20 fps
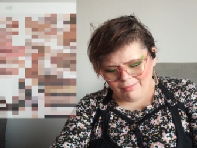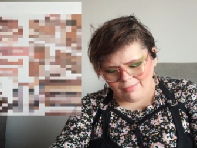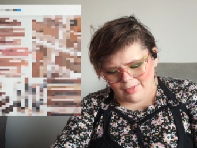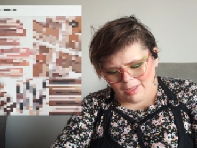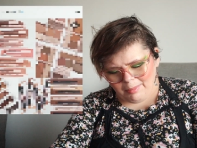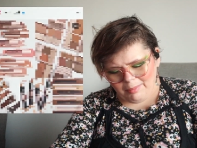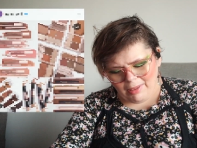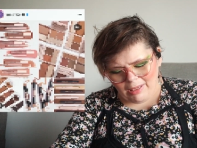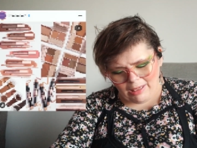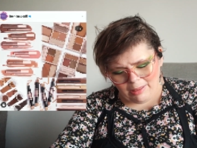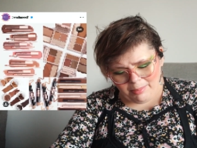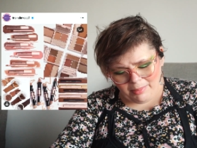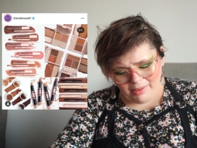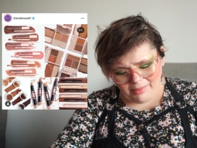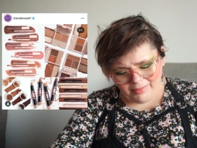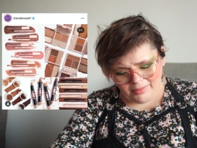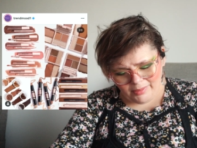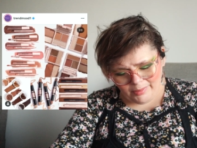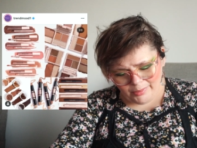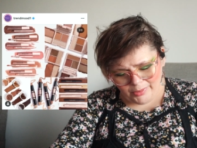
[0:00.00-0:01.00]
Makeup
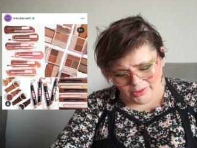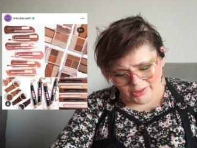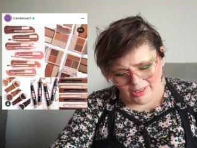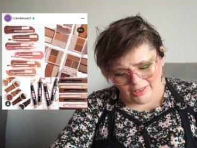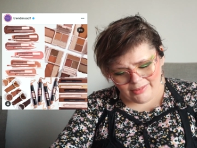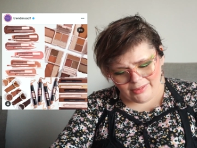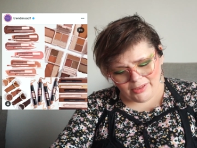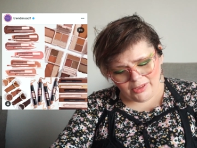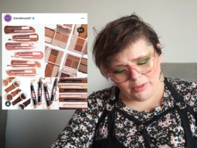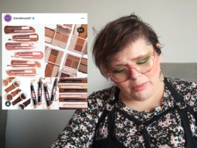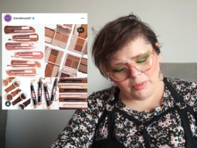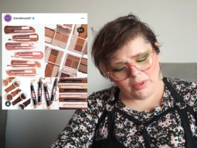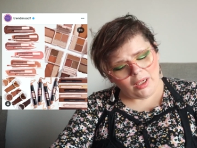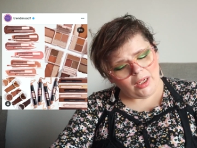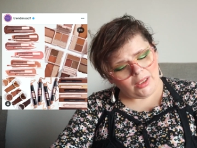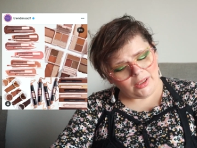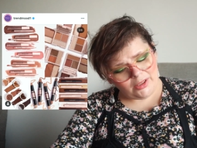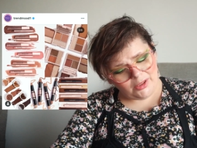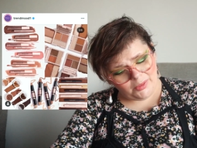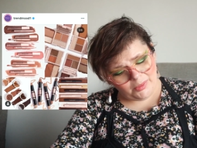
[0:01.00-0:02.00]
Revolution has a new
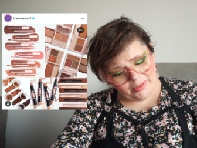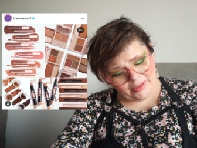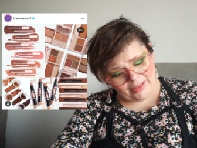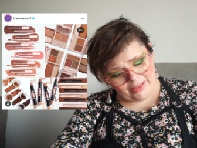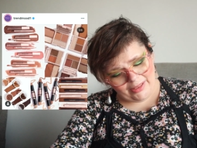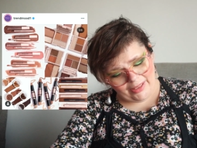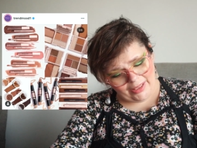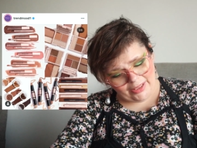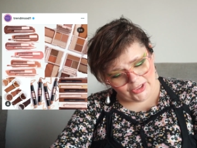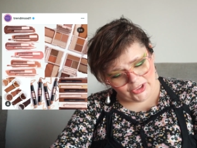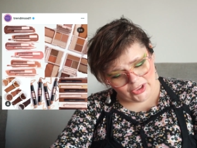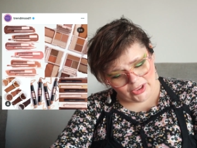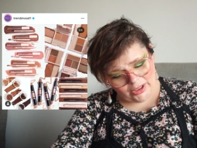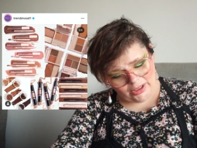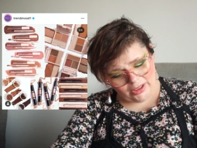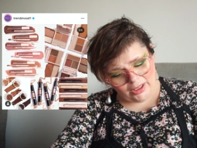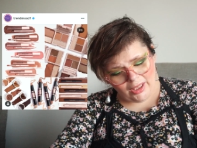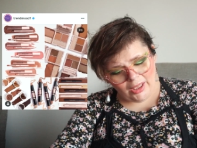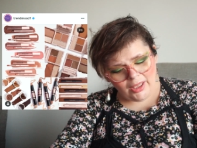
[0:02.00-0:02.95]
contour collection.